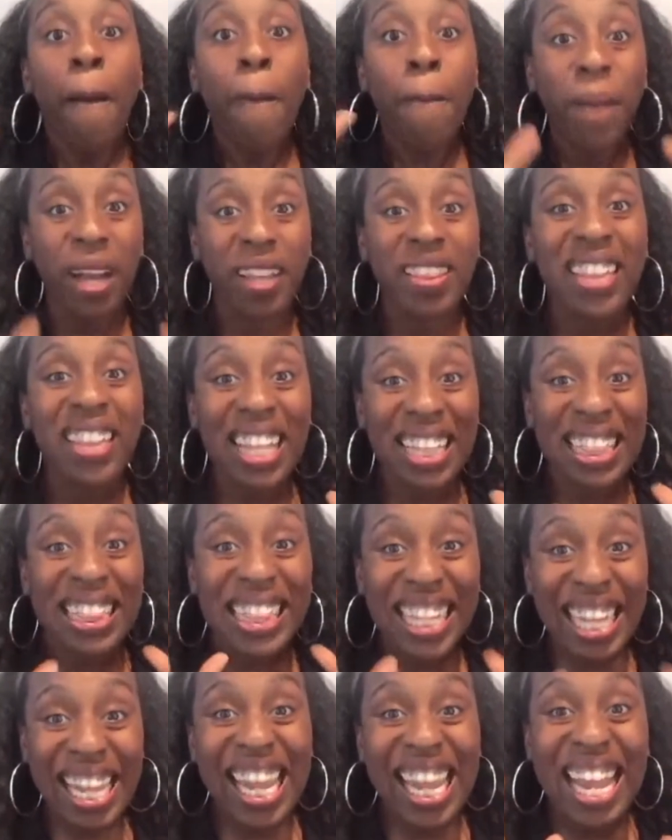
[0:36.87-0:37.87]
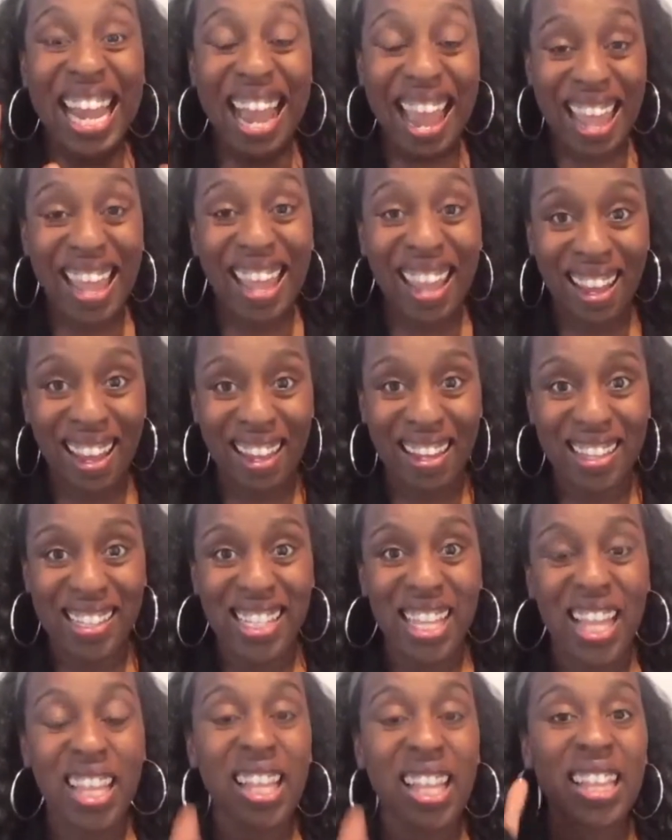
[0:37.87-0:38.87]
But the
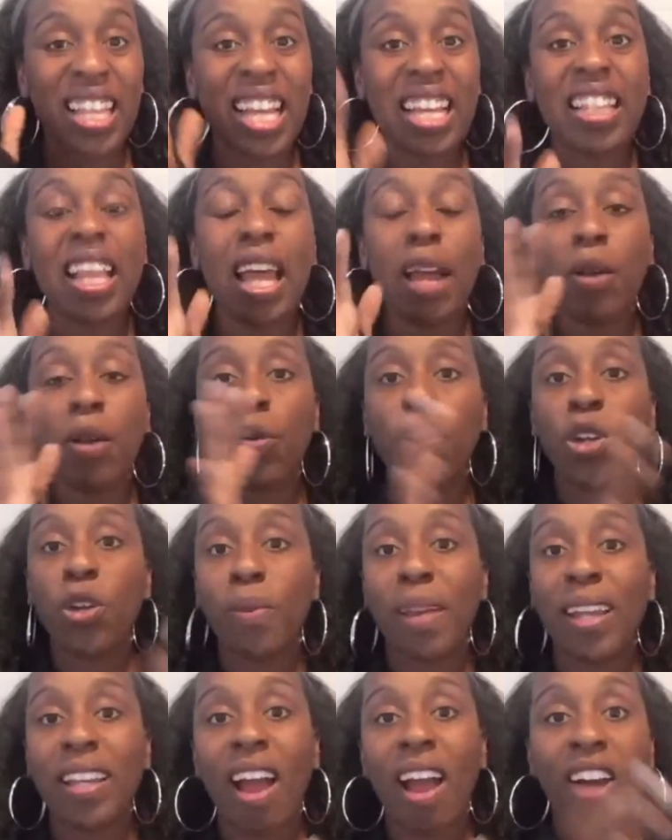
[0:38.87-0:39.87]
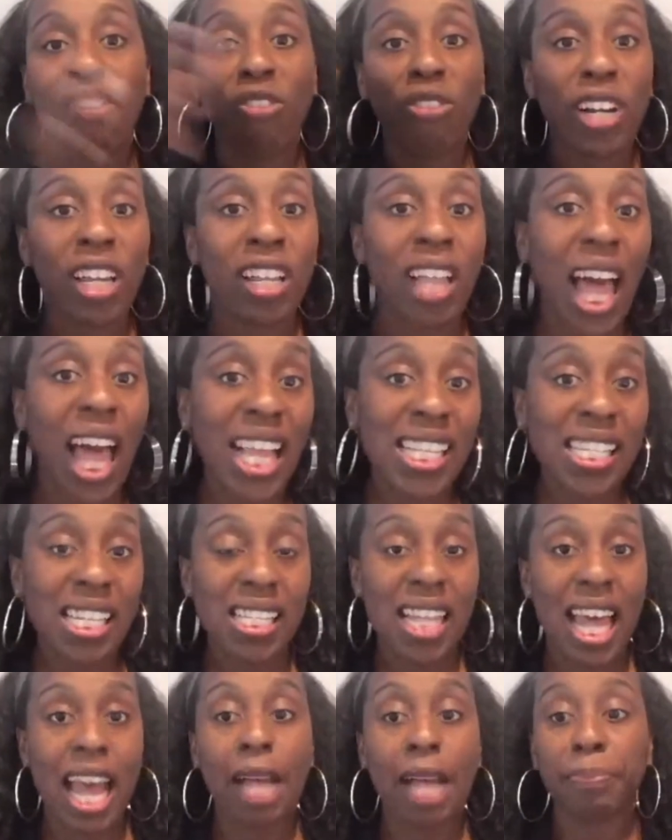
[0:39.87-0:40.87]
thing that you may not realize
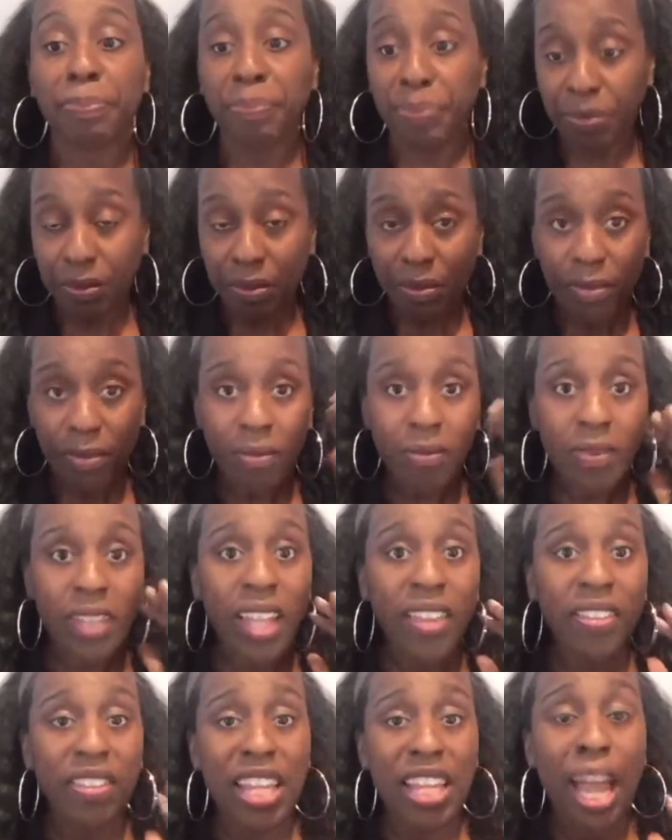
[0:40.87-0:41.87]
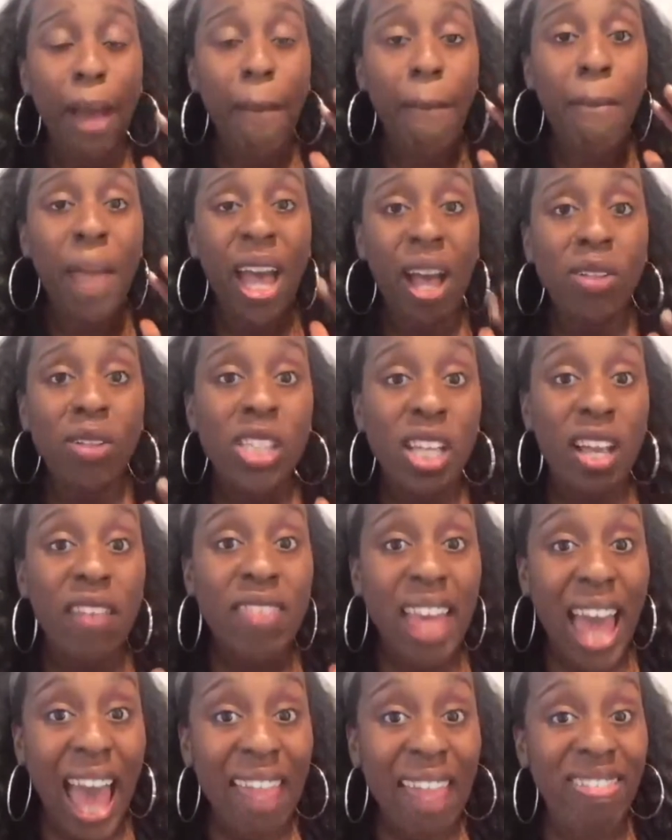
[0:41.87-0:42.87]
is that the amount of
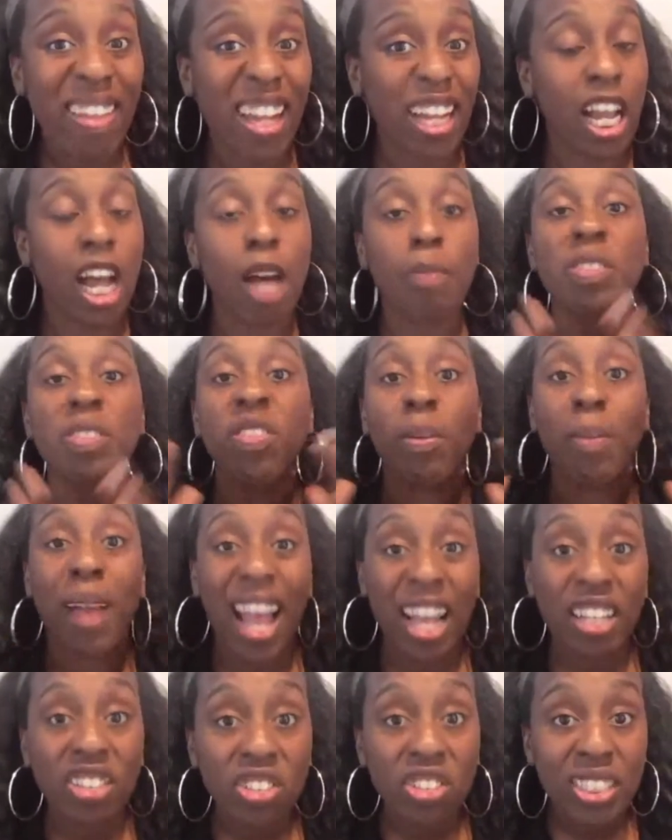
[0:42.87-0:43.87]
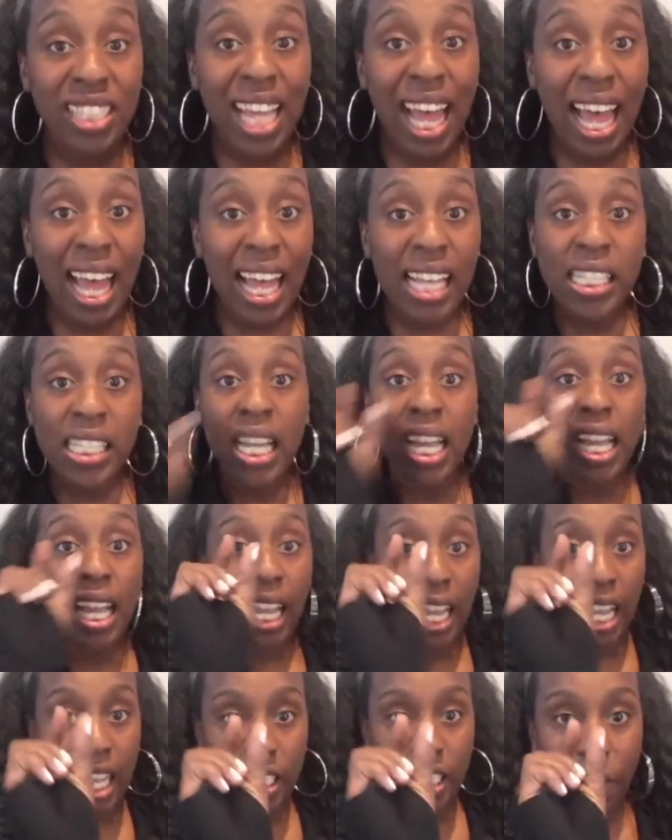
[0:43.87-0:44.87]
that comes from exercise
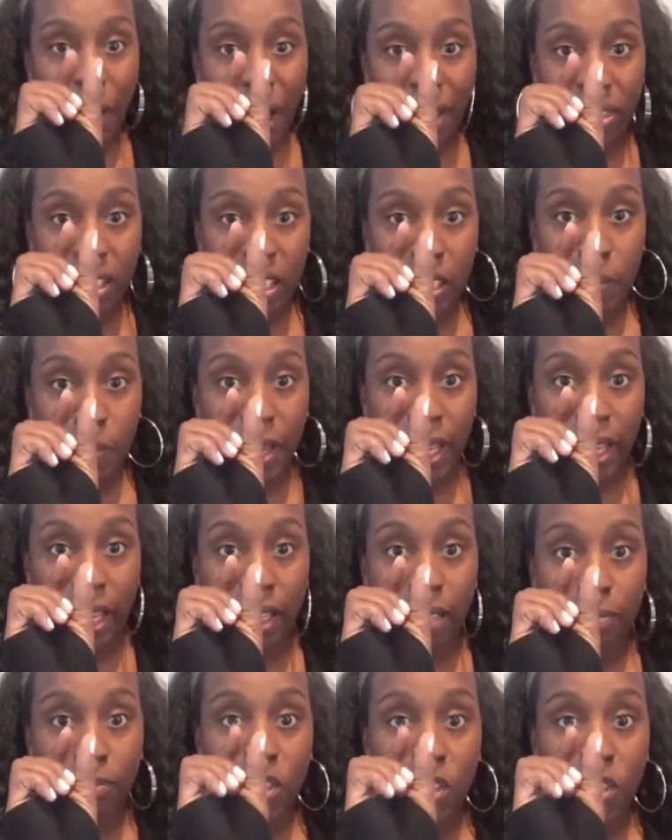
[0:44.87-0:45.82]
is about this big.